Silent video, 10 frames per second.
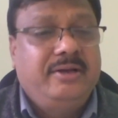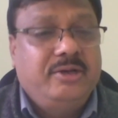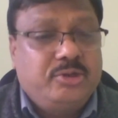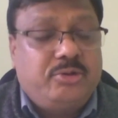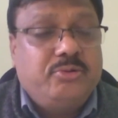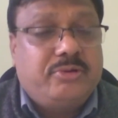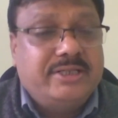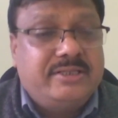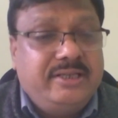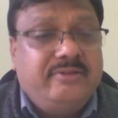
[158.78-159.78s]
So to
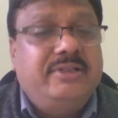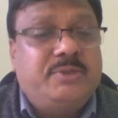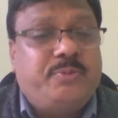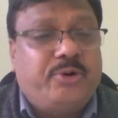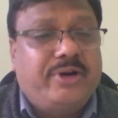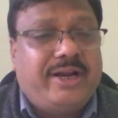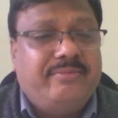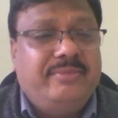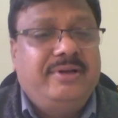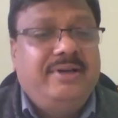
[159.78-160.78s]
conceive this
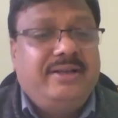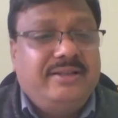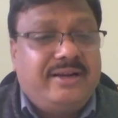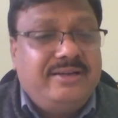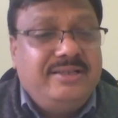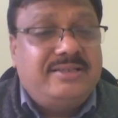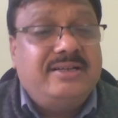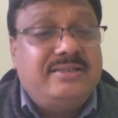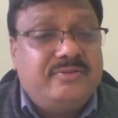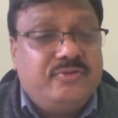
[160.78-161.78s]
program, the
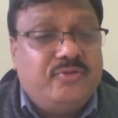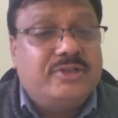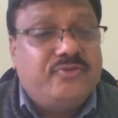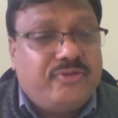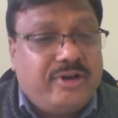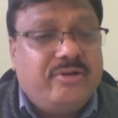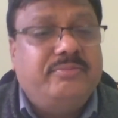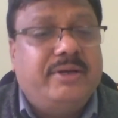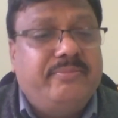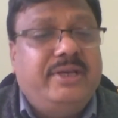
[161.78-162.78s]
research was one
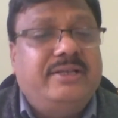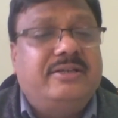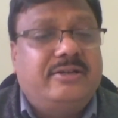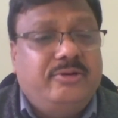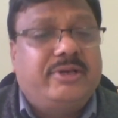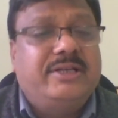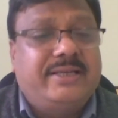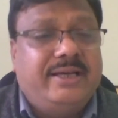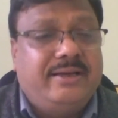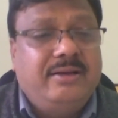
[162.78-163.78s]
of the major, you can
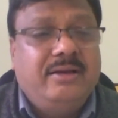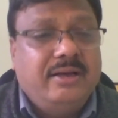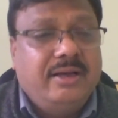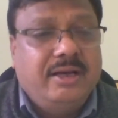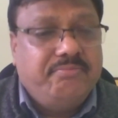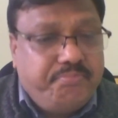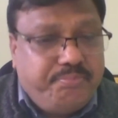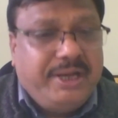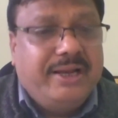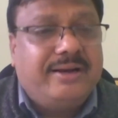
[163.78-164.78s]
say,
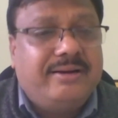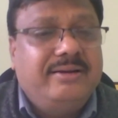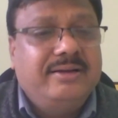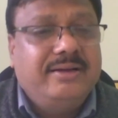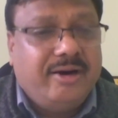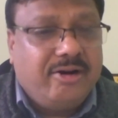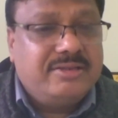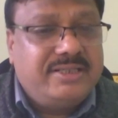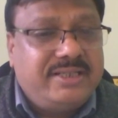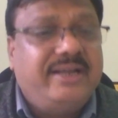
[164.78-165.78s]
pillar or
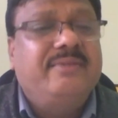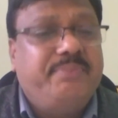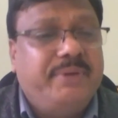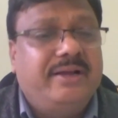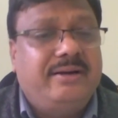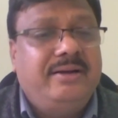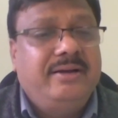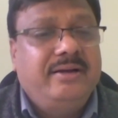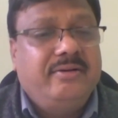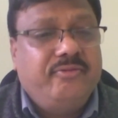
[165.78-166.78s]
setting pillar
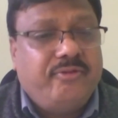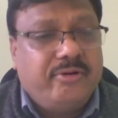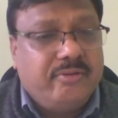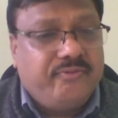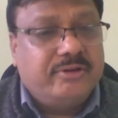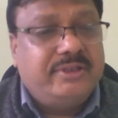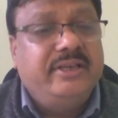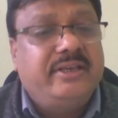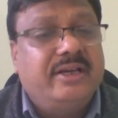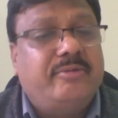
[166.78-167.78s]
for, for
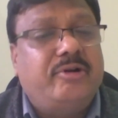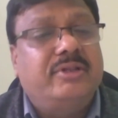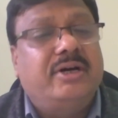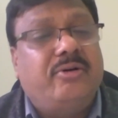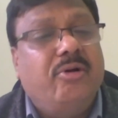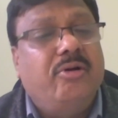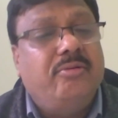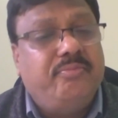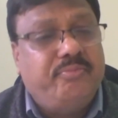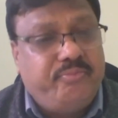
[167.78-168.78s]
thinking about the
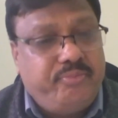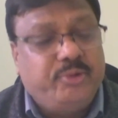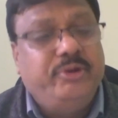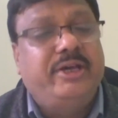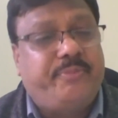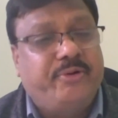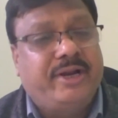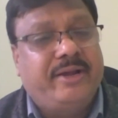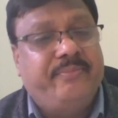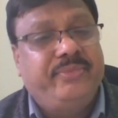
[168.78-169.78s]
whole two-year
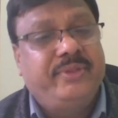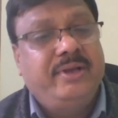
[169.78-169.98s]
program.